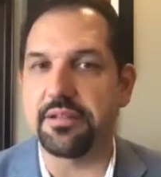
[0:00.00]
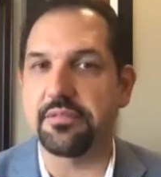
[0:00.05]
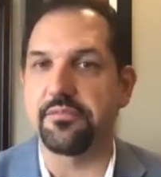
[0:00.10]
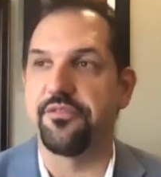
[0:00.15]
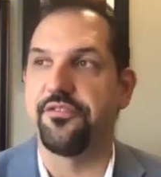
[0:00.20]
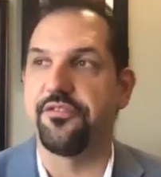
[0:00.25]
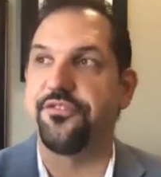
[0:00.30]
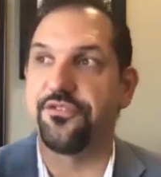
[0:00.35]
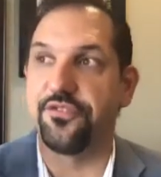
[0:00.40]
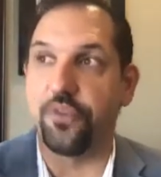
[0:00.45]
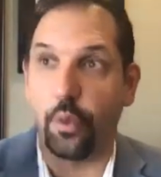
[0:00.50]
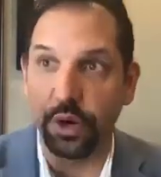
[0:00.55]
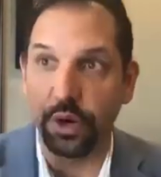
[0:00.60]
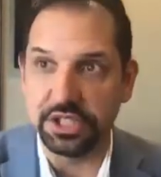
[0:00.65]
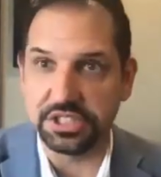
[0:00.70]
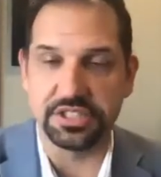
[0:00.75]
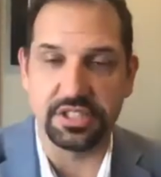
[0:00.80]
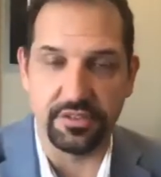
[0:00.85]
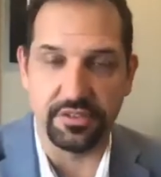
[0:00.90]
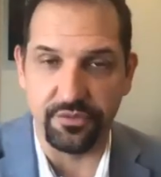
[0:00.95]

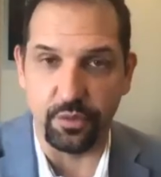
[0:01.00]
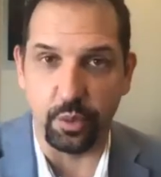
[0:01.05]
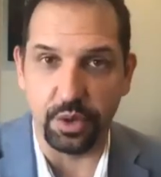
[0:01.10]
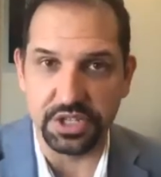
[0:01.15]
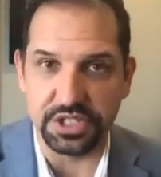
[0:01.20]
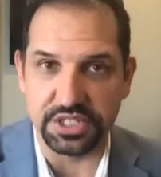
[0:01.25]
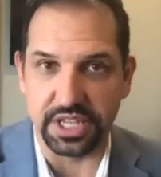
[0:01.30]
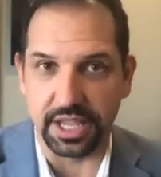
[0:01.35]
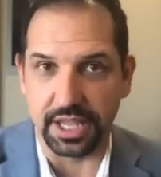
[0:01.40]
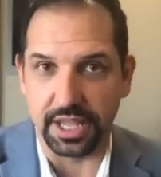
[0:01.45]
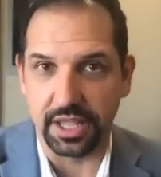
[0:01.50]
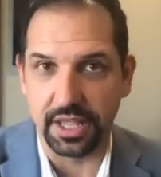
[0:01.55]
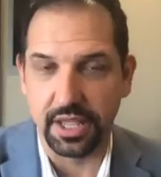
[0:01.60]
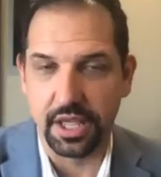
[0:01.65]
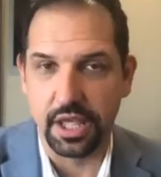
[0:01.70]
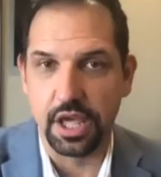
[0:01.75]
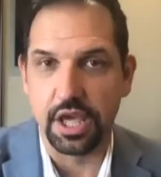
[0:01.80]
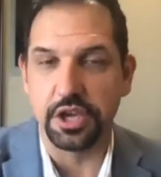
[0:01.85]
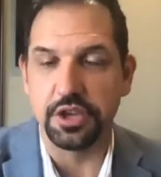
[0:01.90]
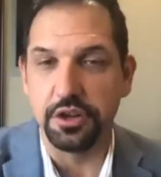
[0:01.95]
forcing
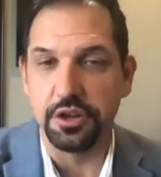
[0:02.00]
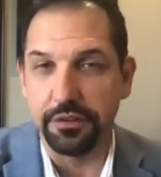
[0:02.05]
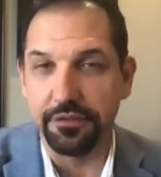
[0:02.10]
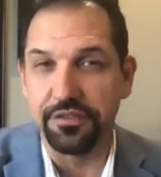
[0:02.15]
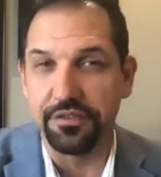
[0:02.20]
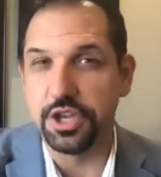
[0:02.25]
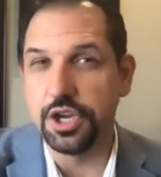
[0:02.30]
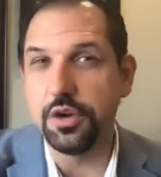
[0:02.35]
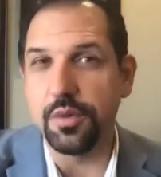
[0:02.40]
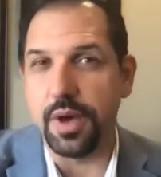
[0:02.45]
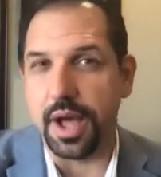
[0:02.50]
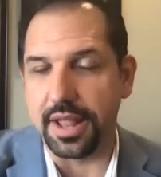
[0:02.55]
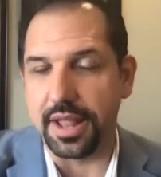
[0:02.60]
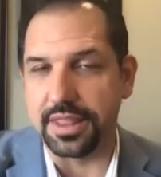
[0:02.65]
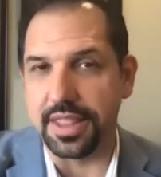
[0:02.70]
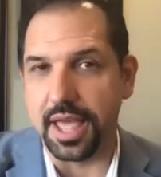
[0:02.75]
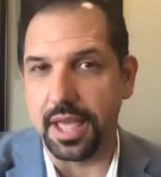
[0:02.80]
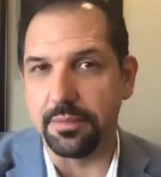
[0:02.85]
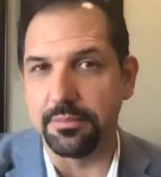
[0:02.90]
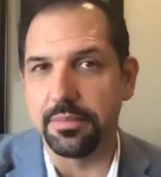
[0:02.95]
your view on
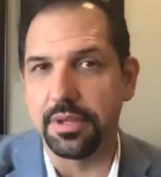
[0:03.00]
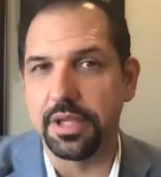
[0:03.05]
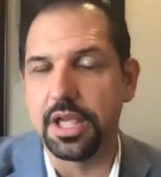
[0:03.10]
them.